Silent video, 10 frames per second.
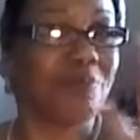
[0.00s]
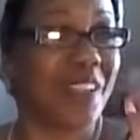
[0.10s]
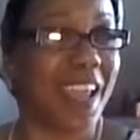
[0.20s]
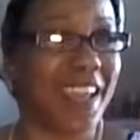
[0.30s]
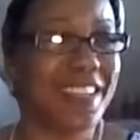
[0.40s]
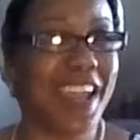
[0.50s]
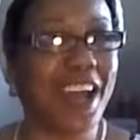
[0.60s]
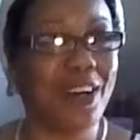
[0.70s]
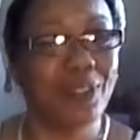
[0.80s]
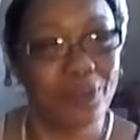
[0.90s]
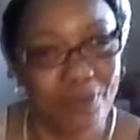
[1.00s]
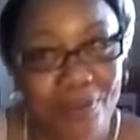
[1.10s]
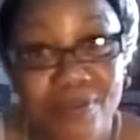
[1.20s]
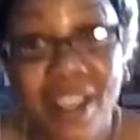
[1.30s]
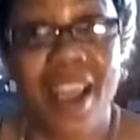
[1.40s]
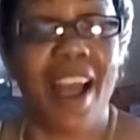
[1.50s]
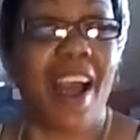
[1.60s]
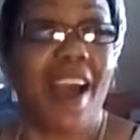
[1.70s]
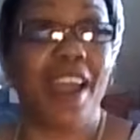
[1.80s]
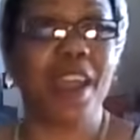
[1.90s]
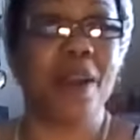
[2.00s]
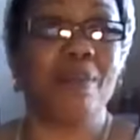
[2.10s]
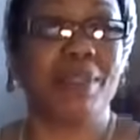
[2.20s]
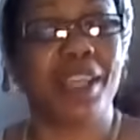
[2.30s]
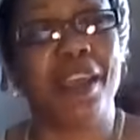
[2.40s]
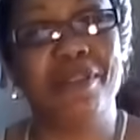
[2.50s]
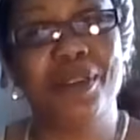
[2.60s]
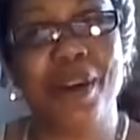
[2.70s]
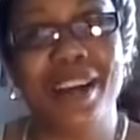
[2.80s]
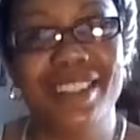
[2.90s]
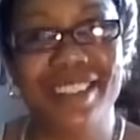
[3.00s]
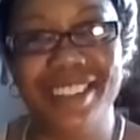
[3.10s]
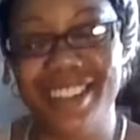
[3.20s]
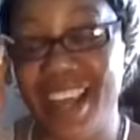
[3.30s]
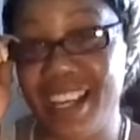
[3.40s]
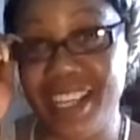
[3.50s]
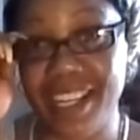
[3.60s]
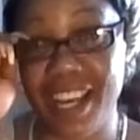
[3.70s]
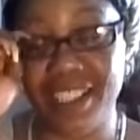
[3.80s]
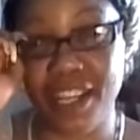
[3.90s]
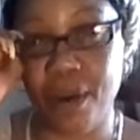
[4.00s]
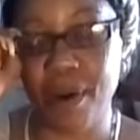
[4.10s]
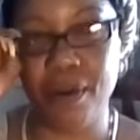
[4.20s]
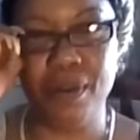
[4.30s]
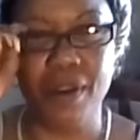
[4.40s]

Hey y'all, I am Saving Grace 999 Tarot,